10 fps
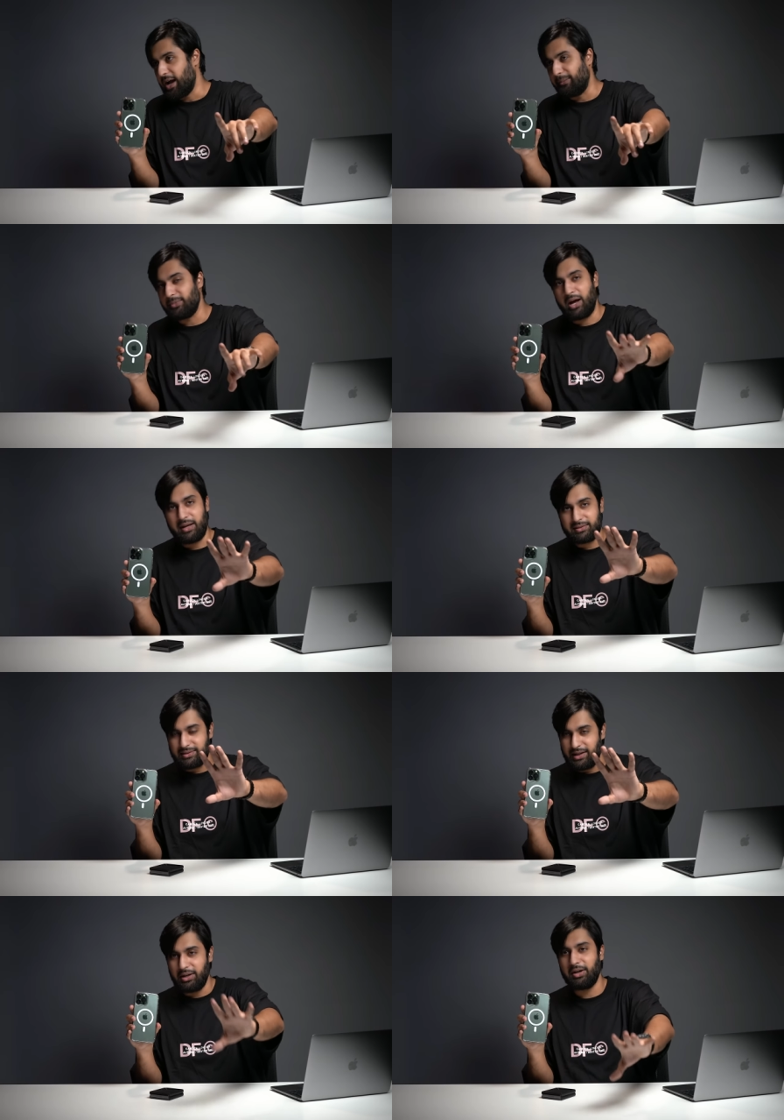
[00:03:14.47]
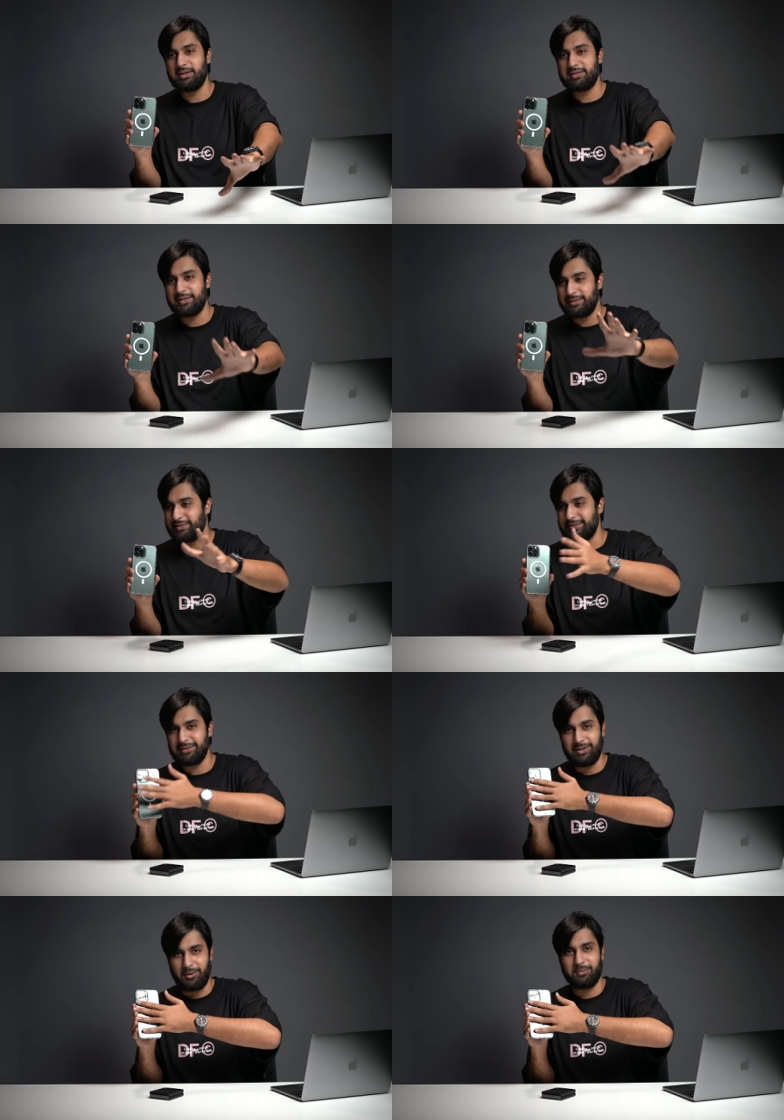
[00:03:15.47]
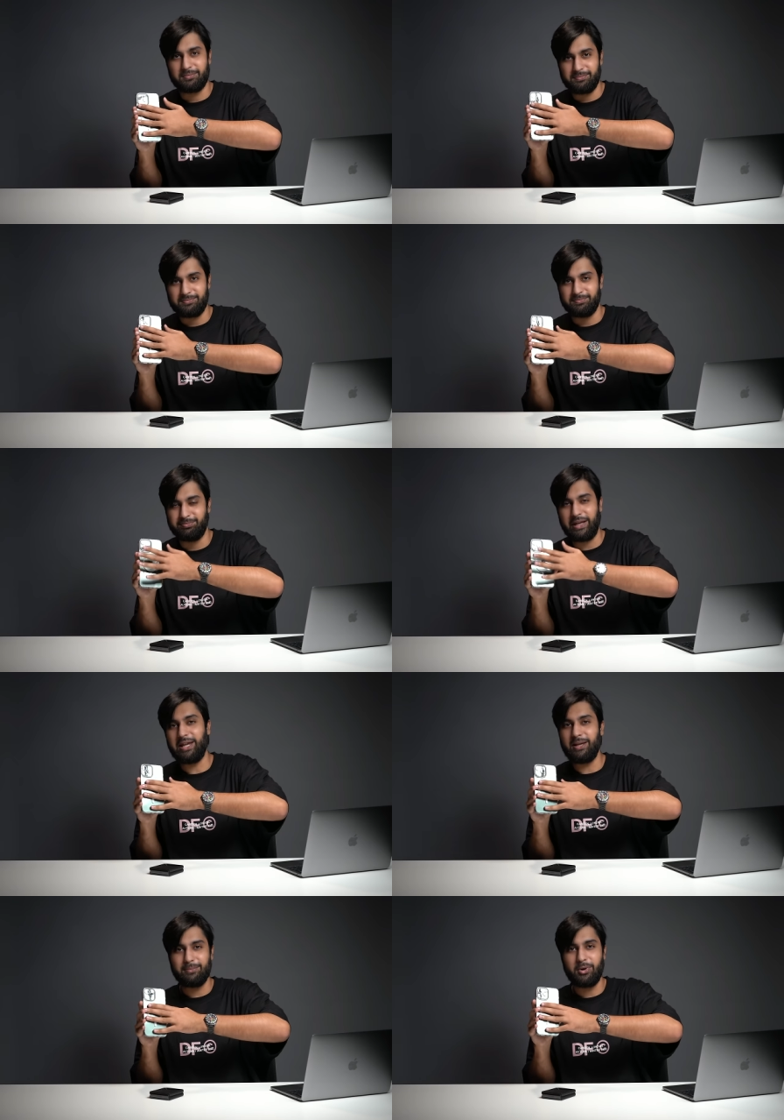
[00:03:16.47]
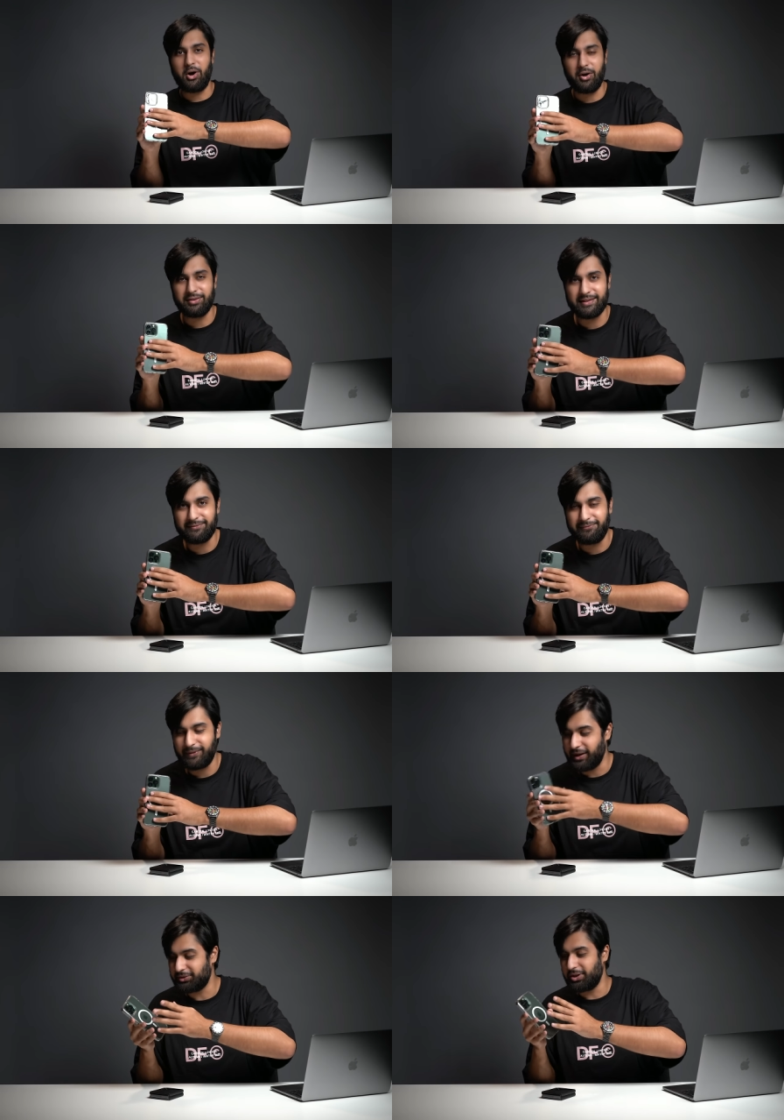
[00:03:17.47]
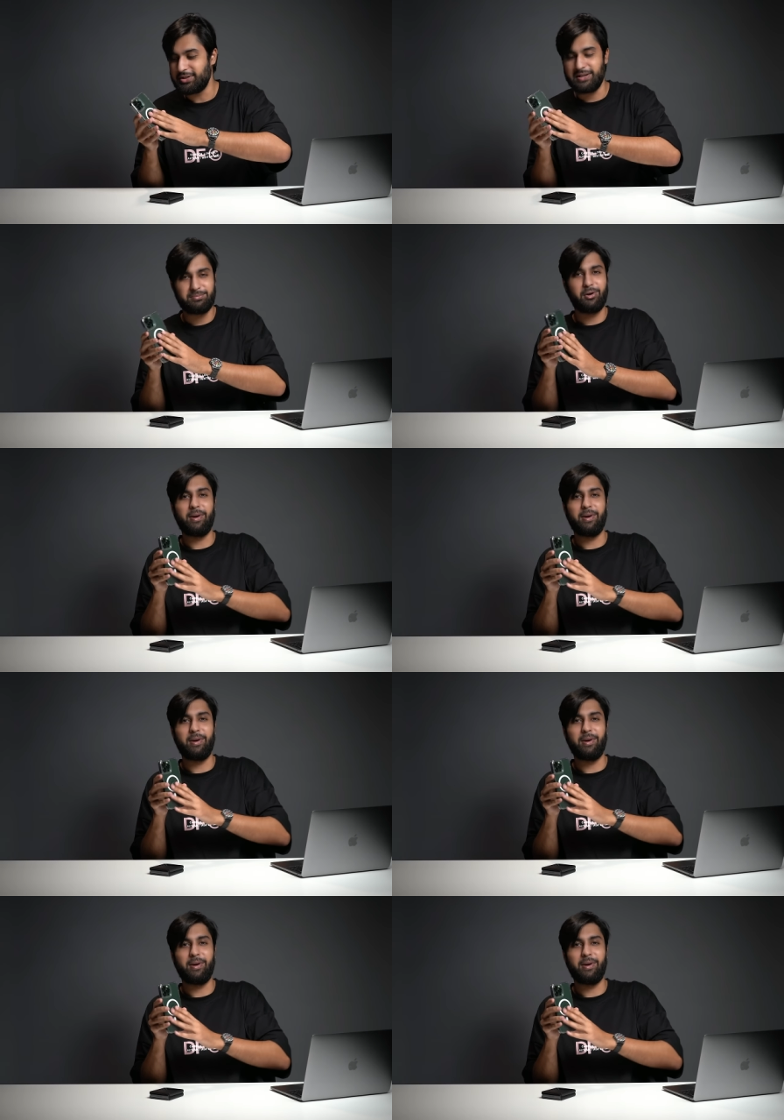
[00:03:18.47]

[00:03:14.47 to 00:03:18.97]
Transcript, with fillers: I'm not here to, you know, beam on the uh, 13 Pro.